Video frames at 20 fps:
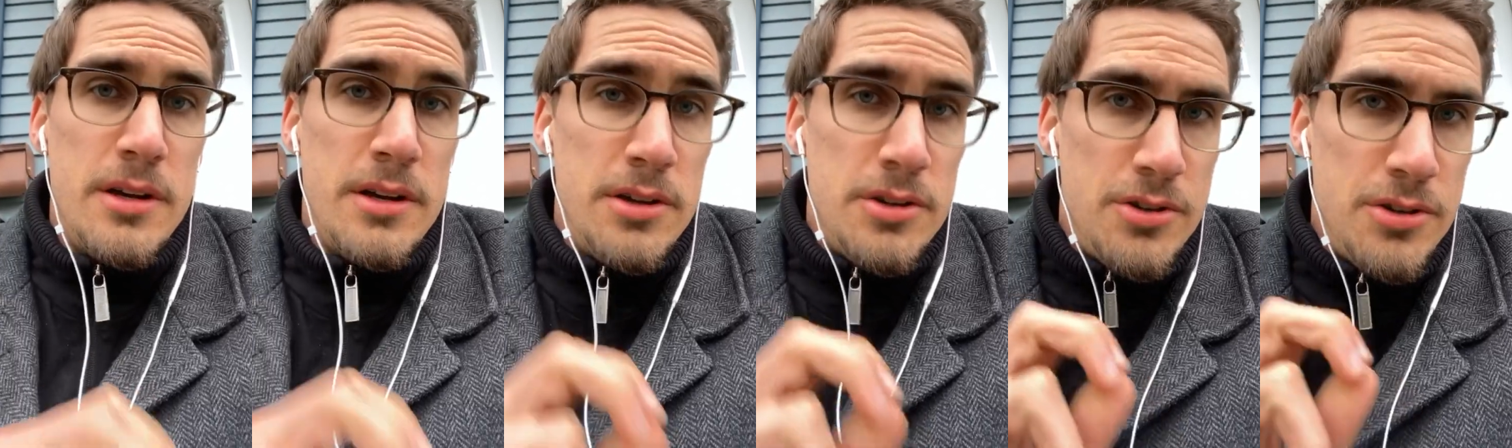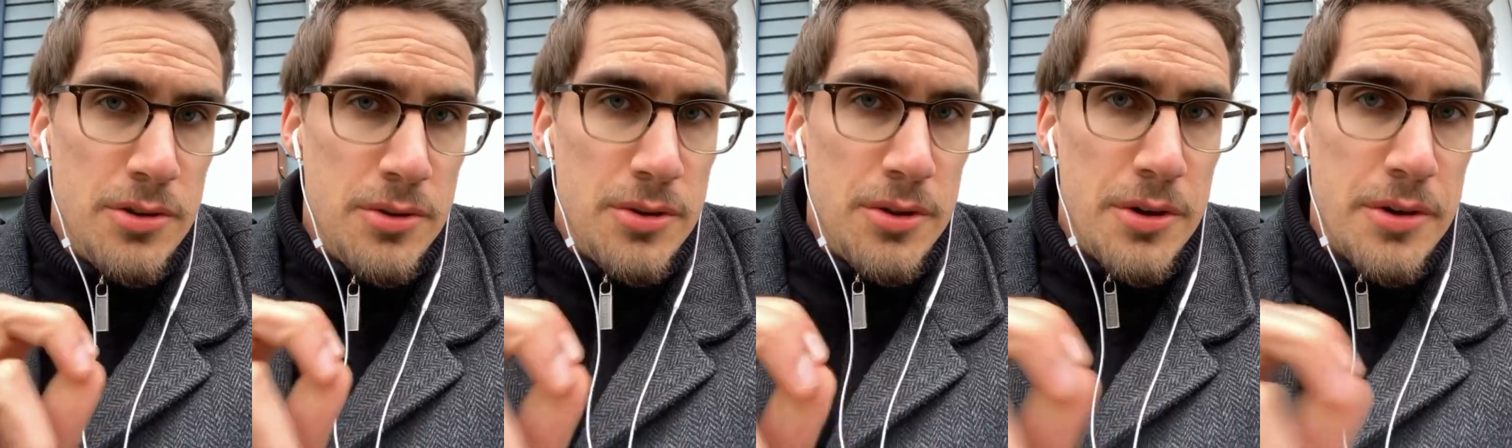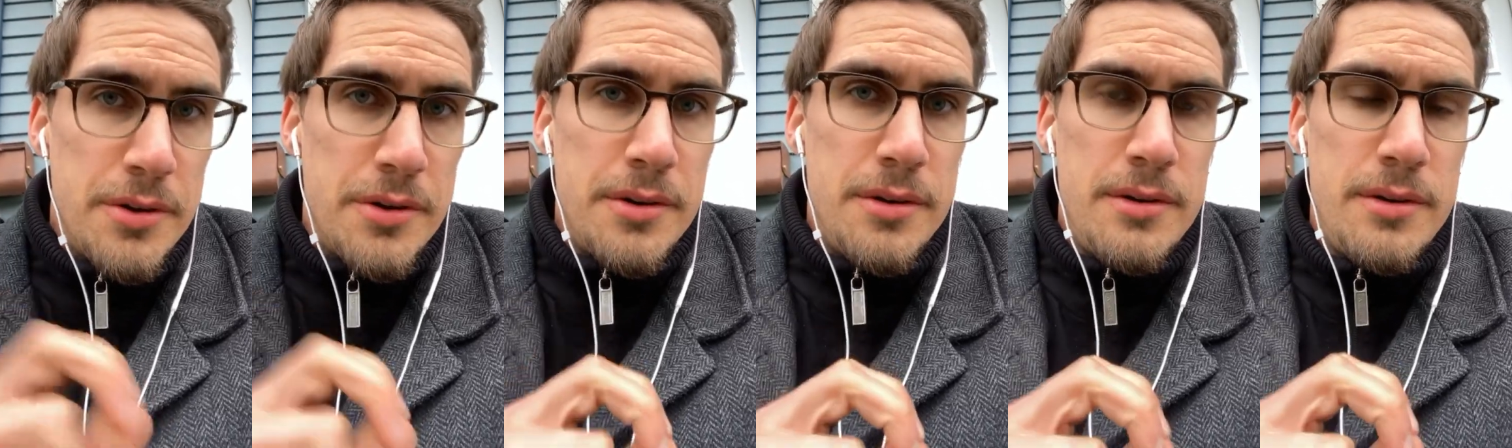to
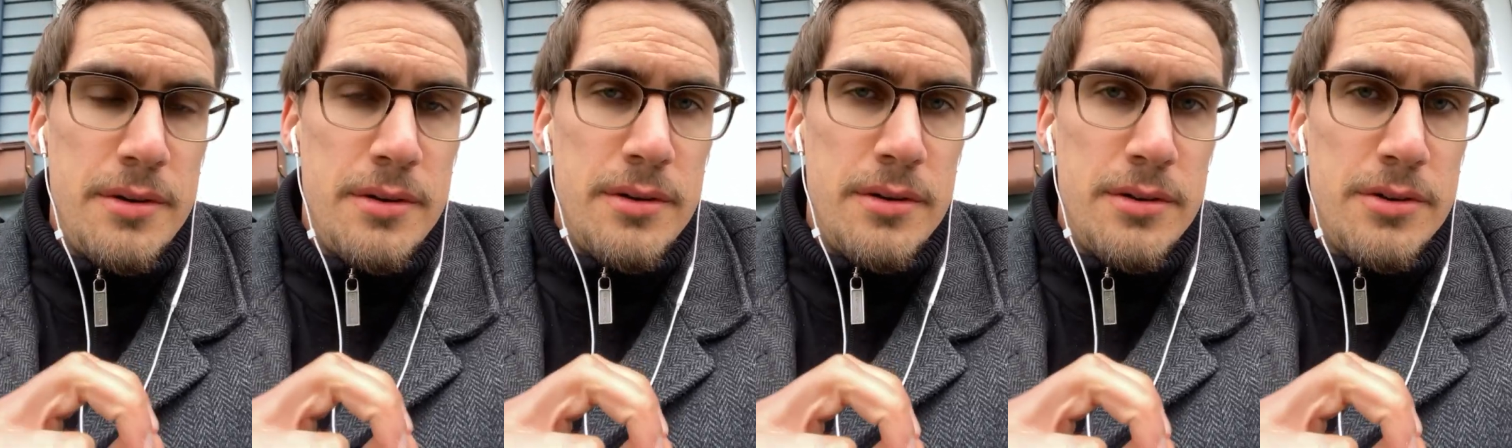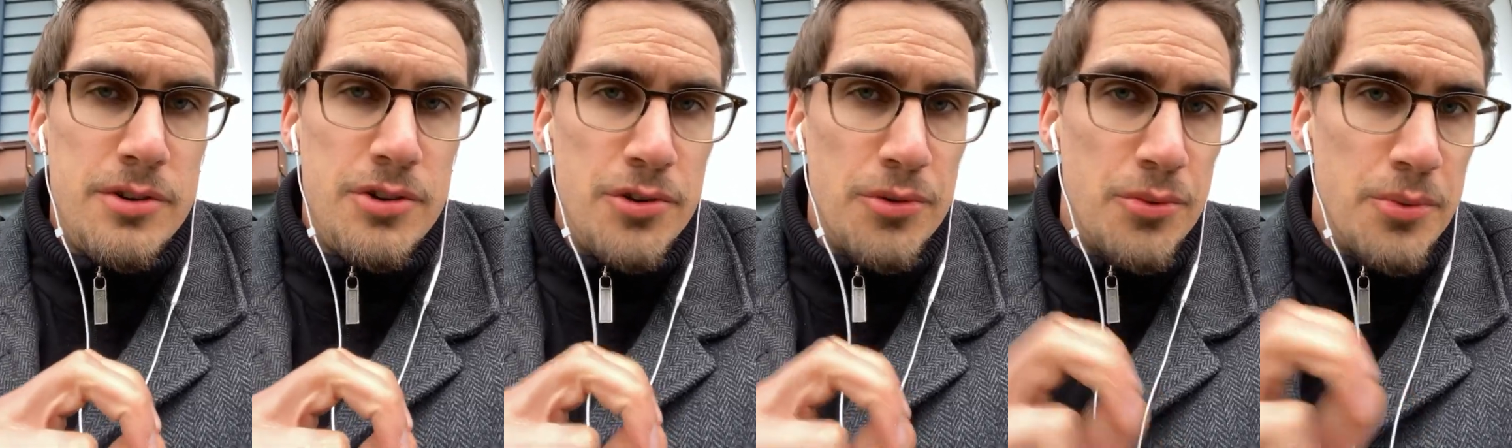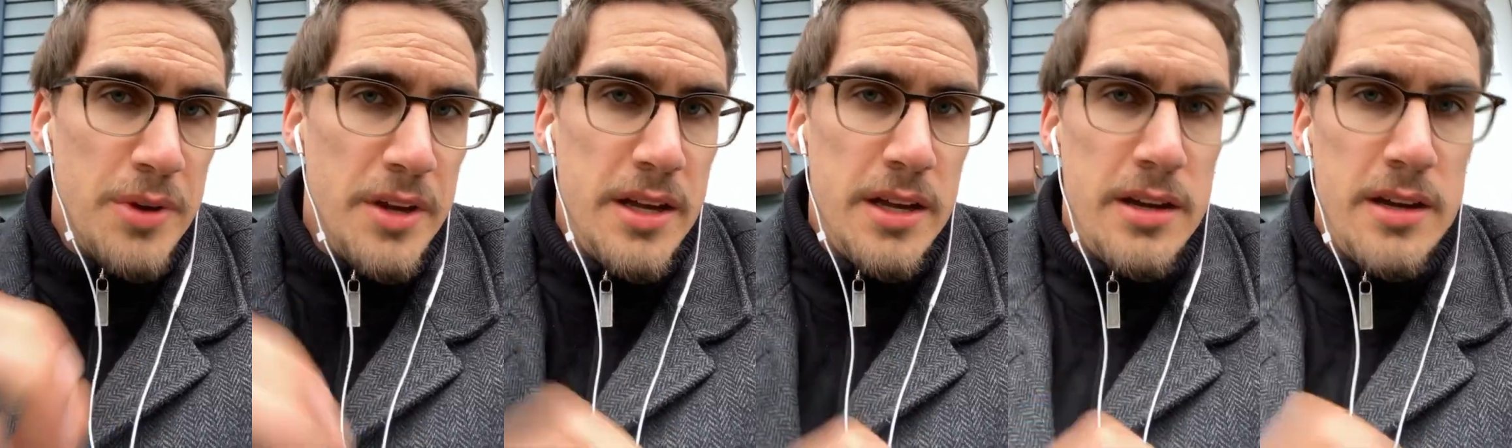learn, to
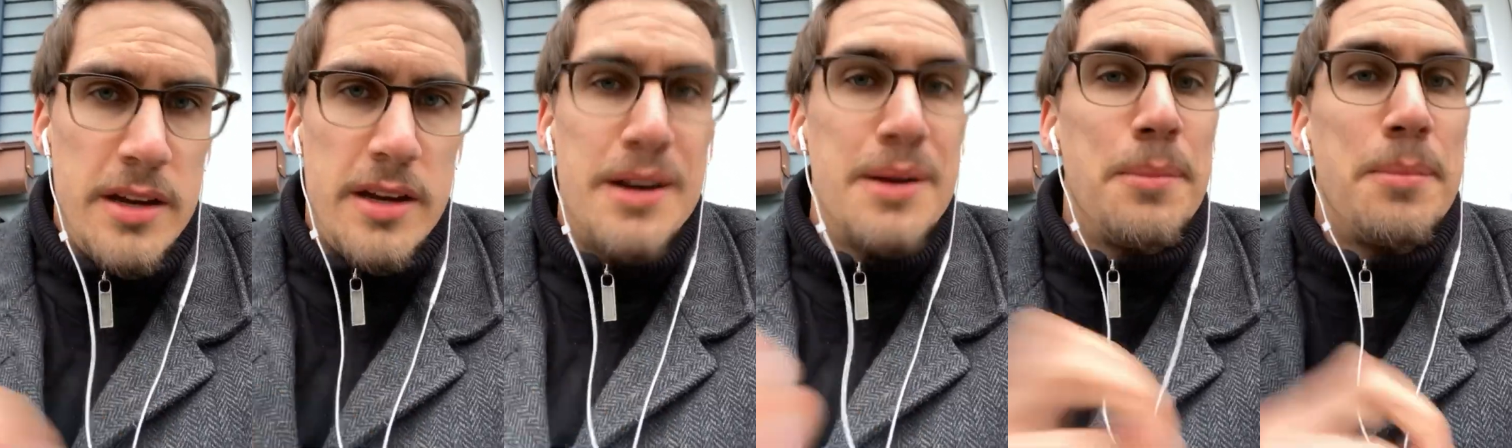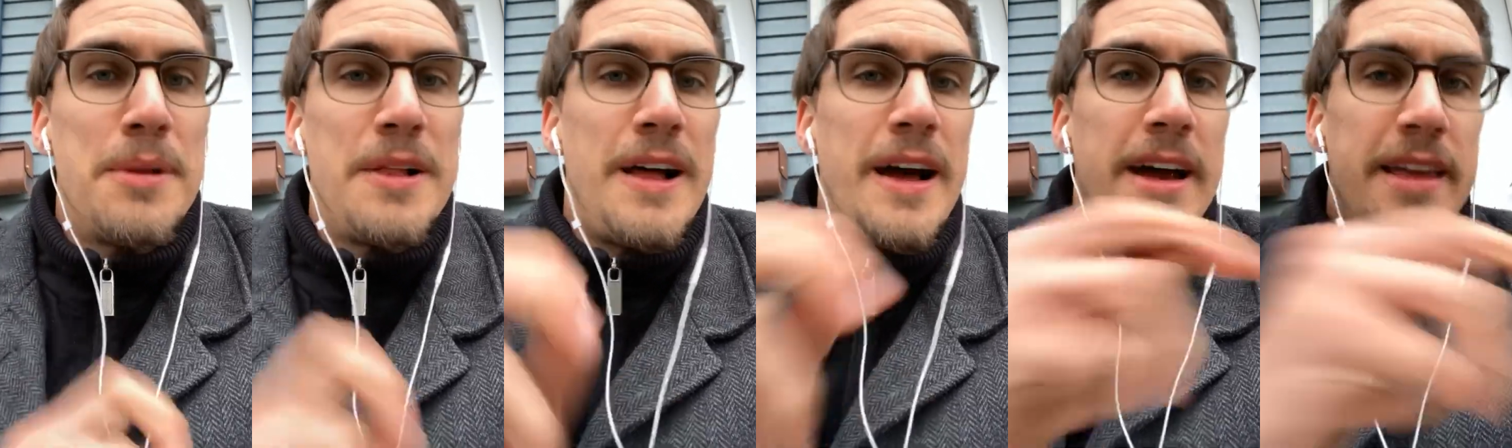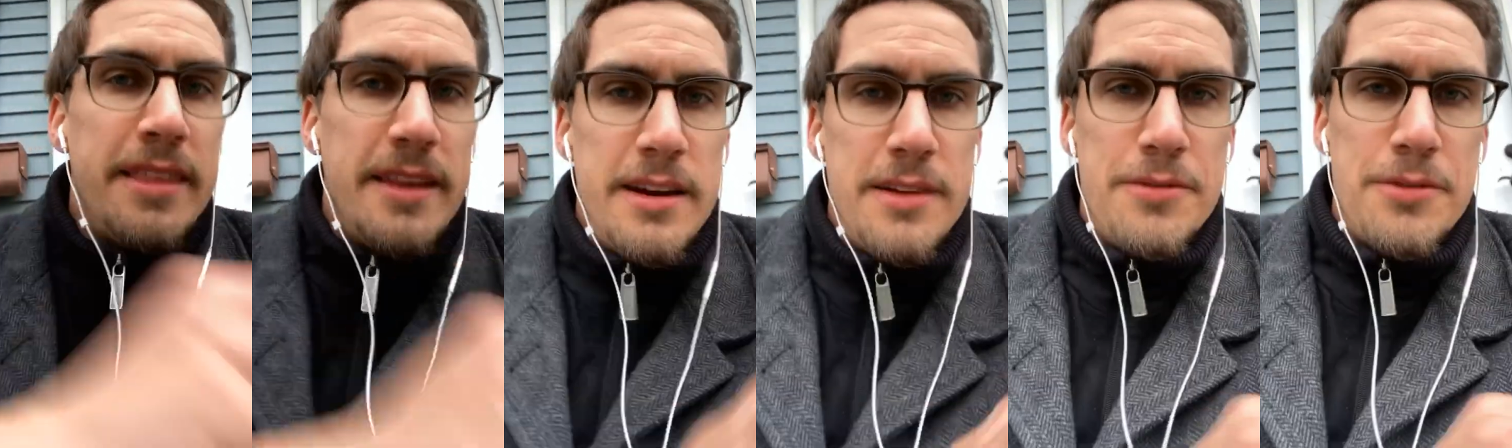read, and apply
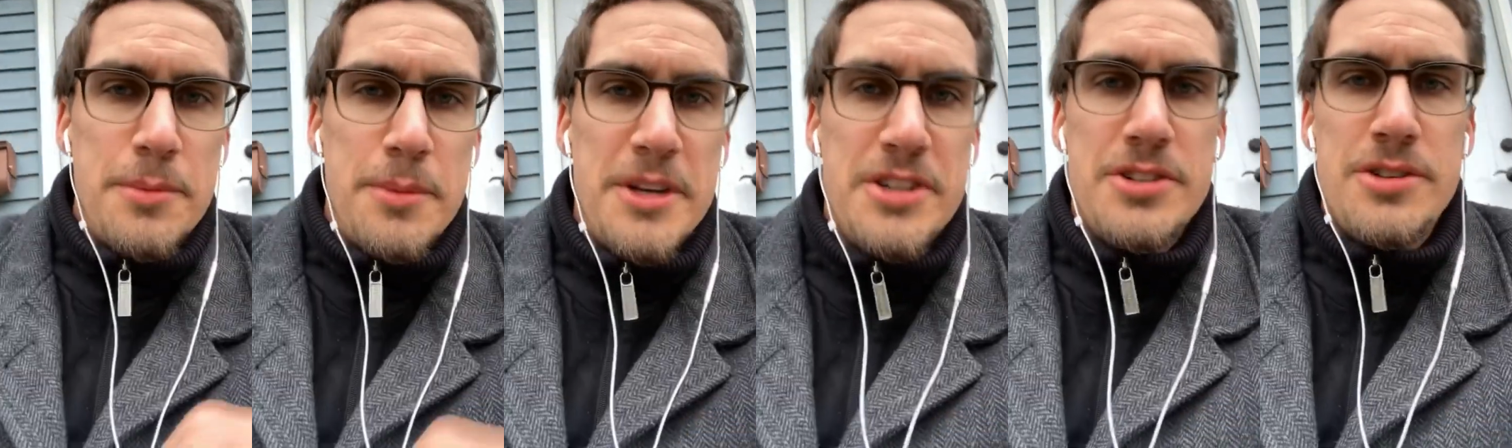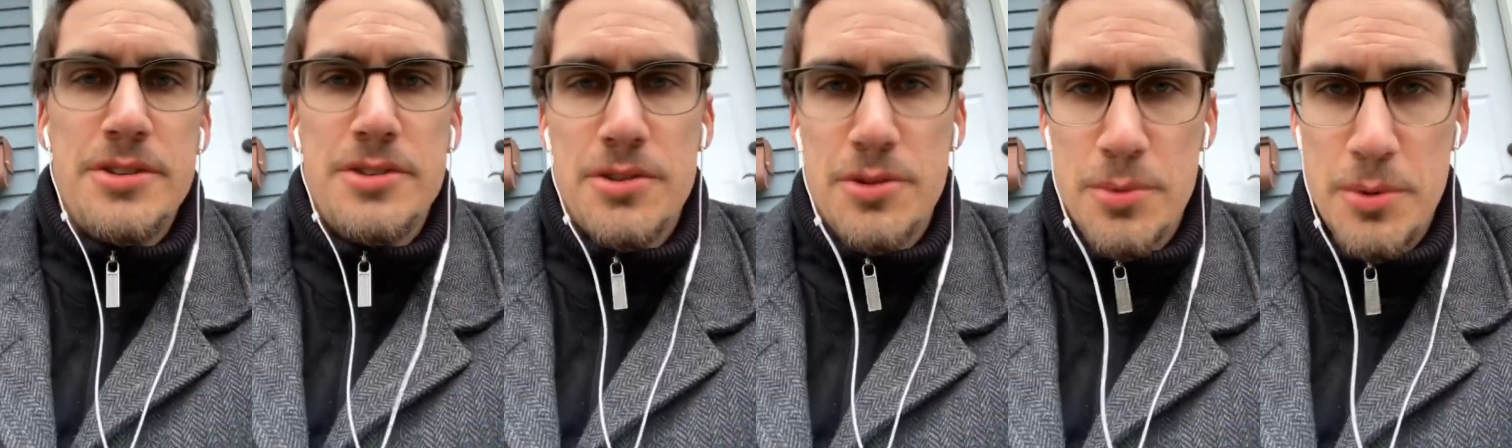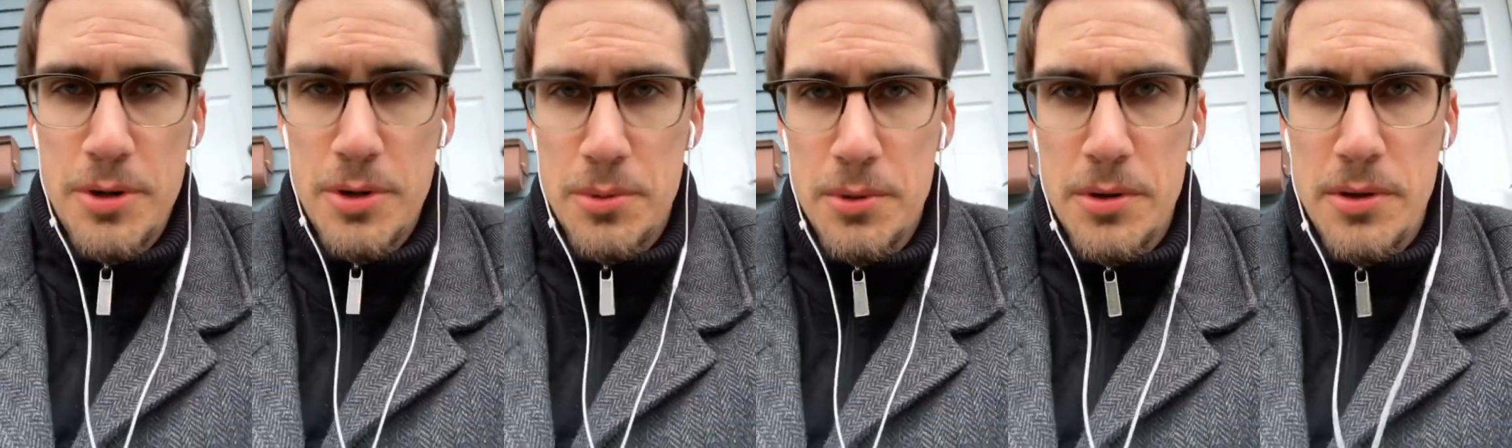that information into the real
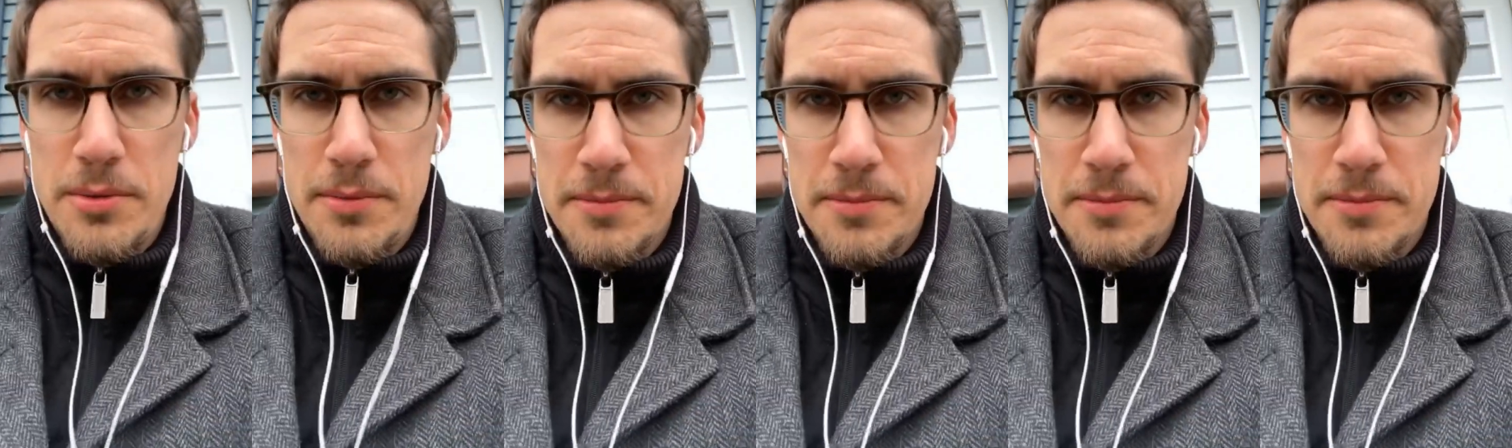world